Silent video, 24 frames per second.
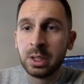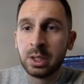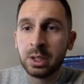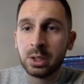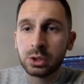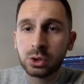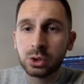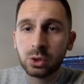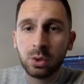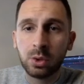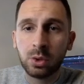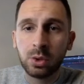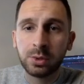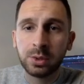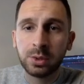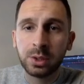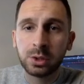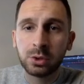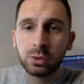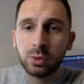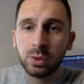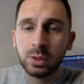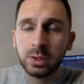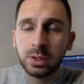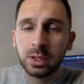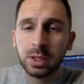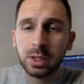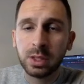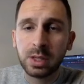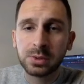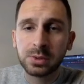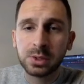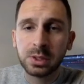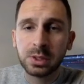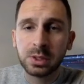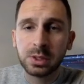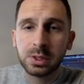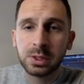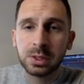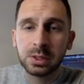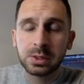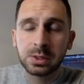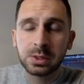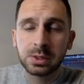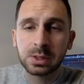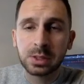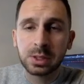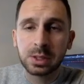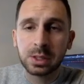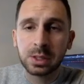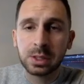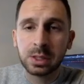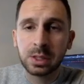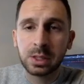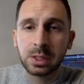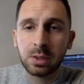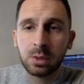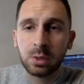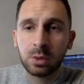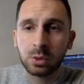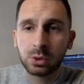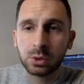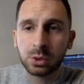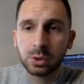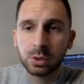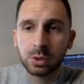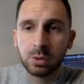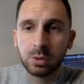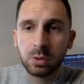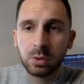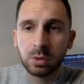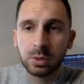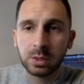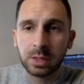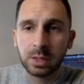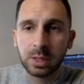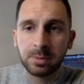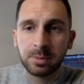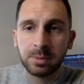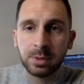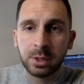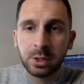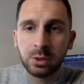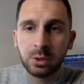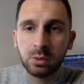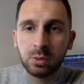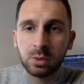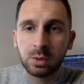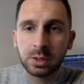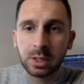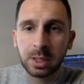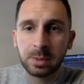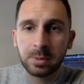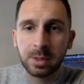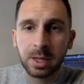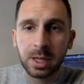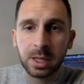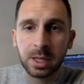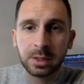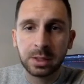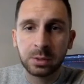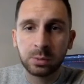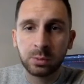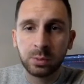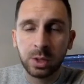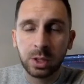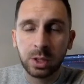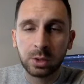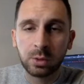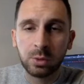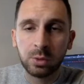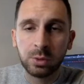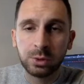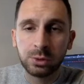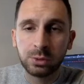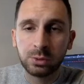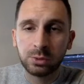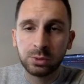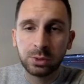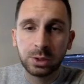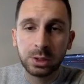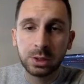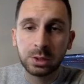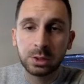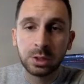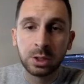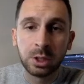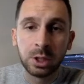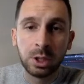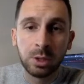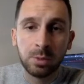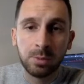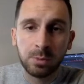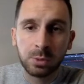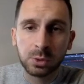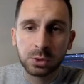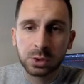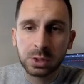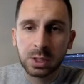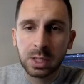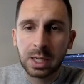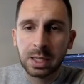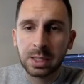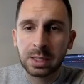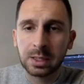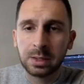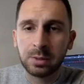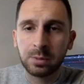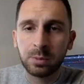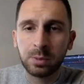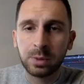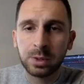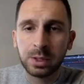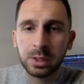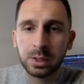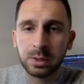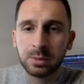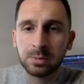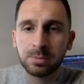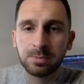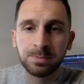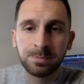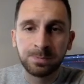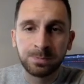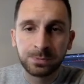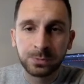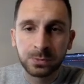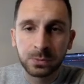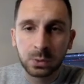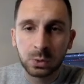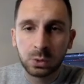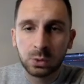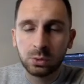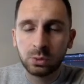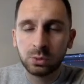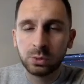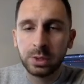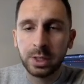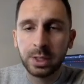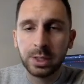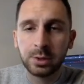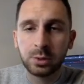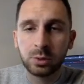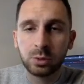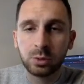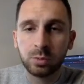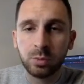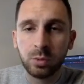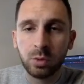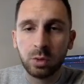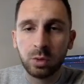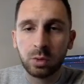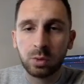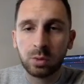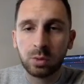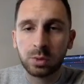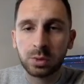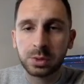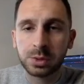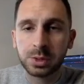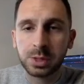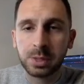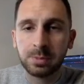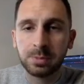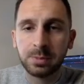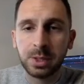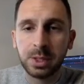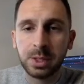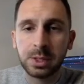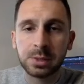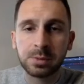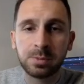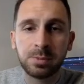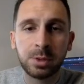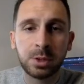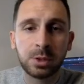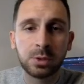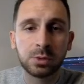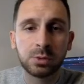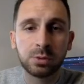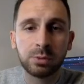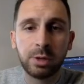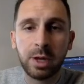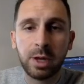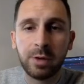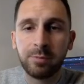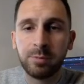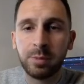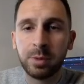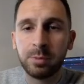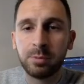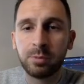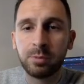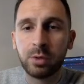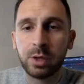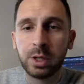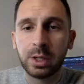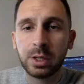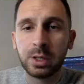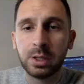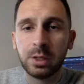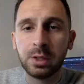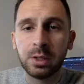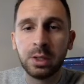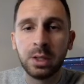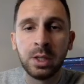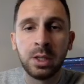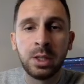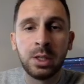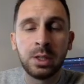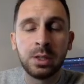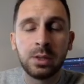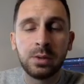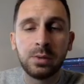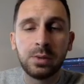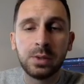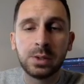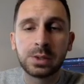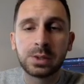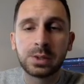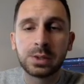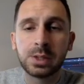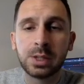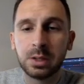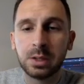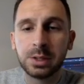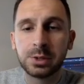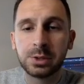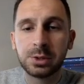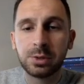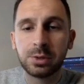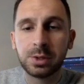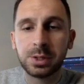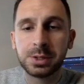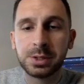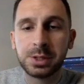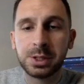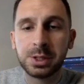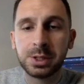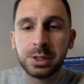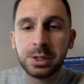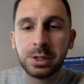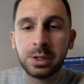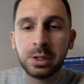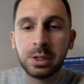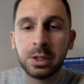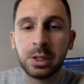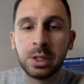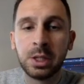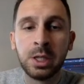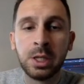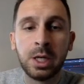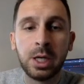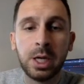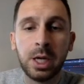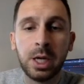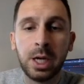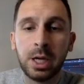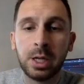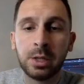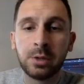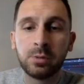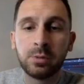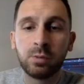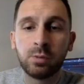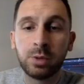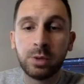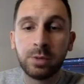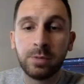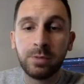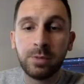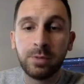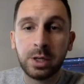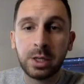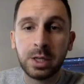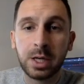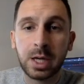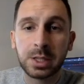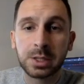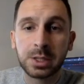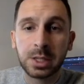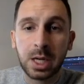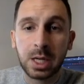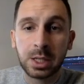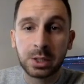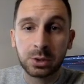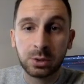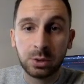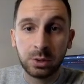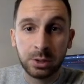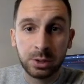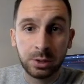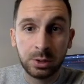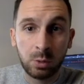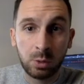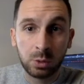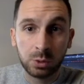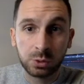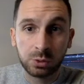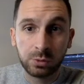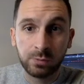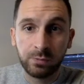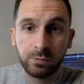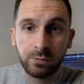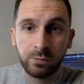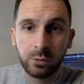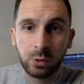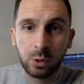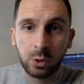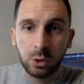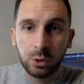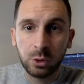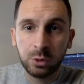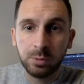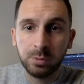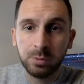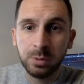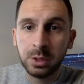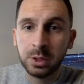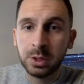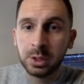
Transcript: So the 20,000 is also the new all-time high that we are going to hit most likely within today, tomorrow, or some days, because we have been breaking this as you can see here, and with a very nice actually also volume.